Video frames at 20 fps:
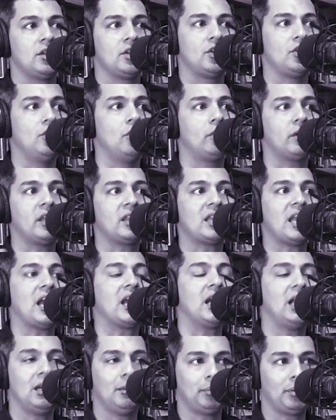you don't get that
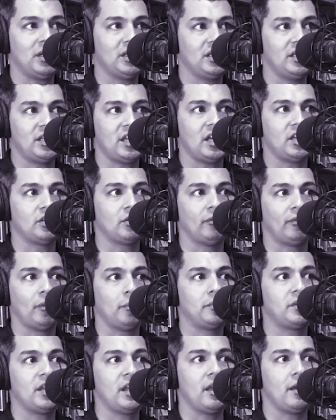kind of presentation
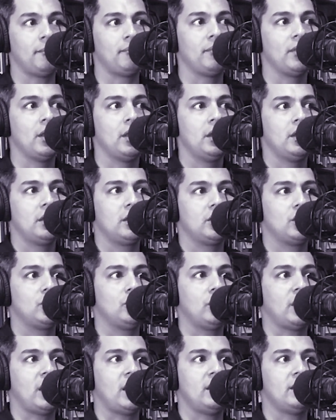from Tip,
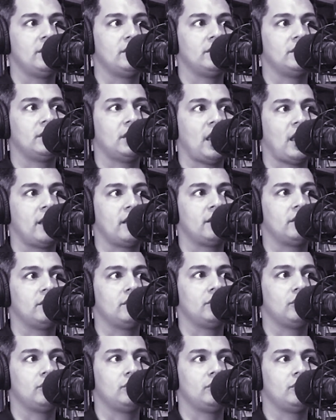and like
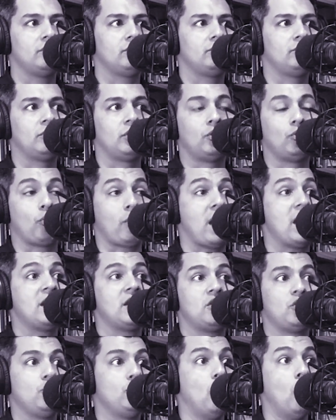
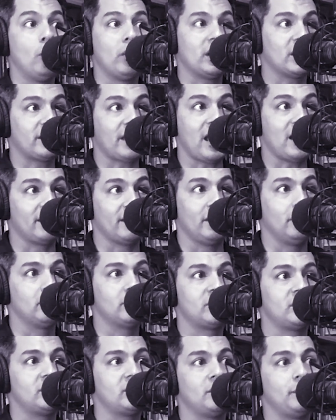granted you don't get that
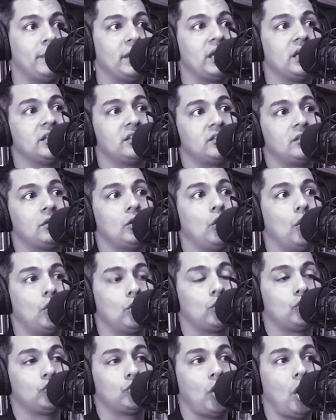lyricism, because
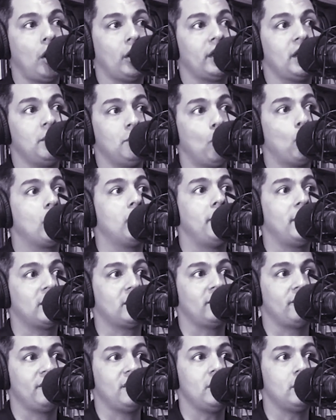talking more
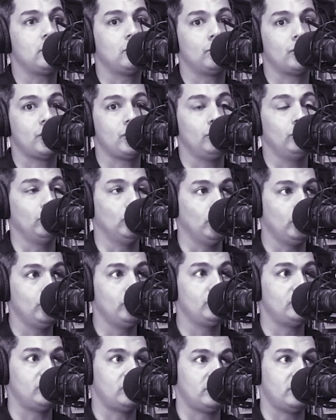about the vehicle you
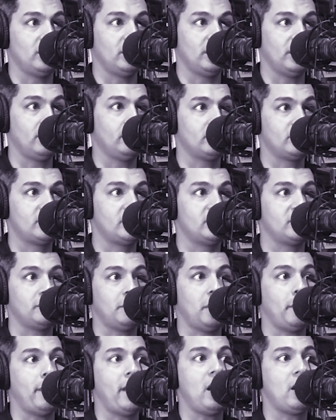lose the
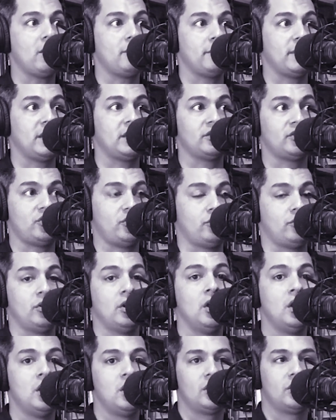lyricism about it, because you're
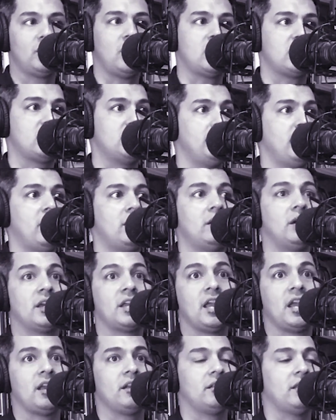talking about
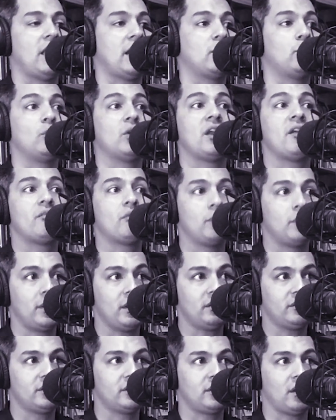again like what everyone
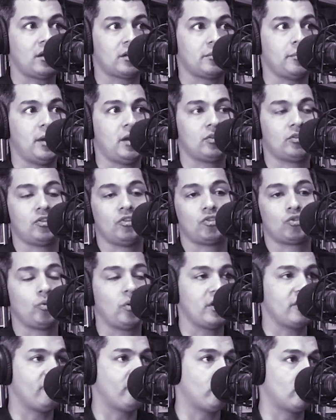else talked about, your
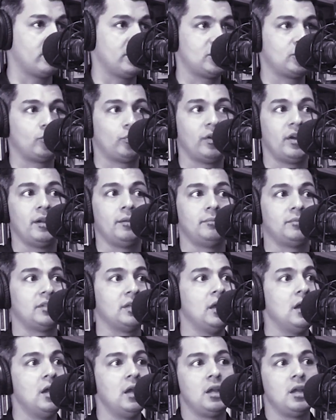24-inch rims,
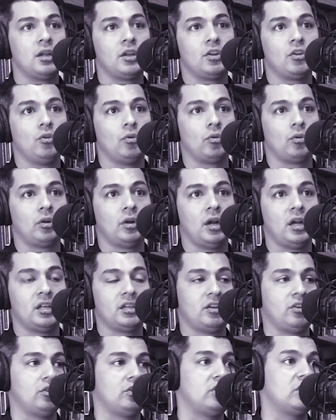your
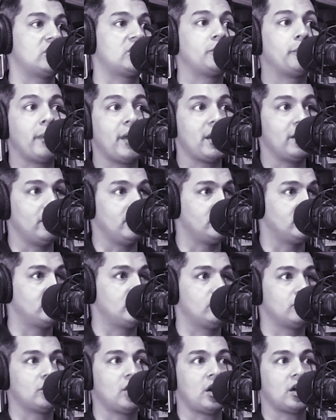the spinners,
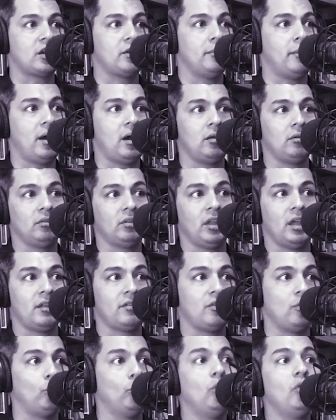you're talking about
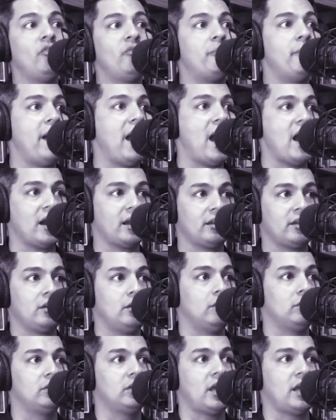the roof back, you
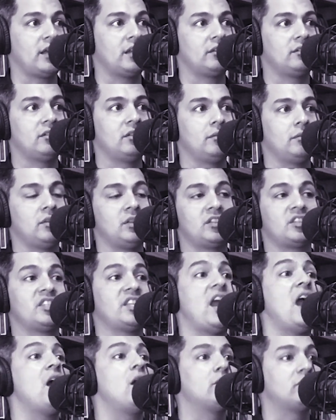know, like the
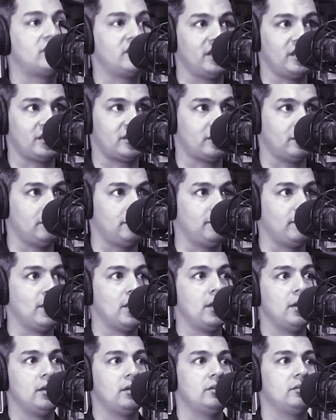sound system.
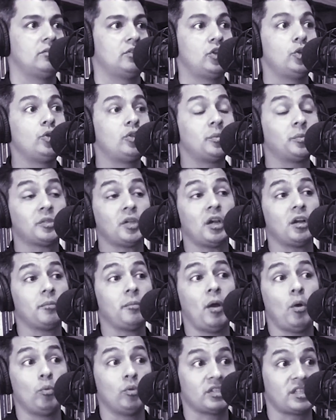Q-Tip's talking
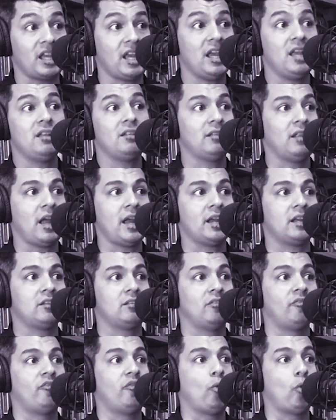about what's in like
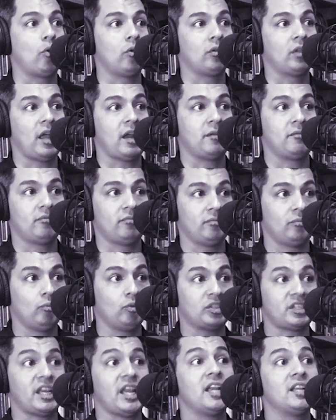
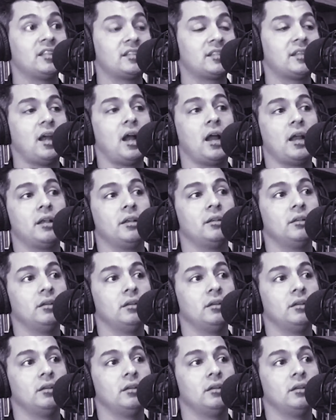what's inside.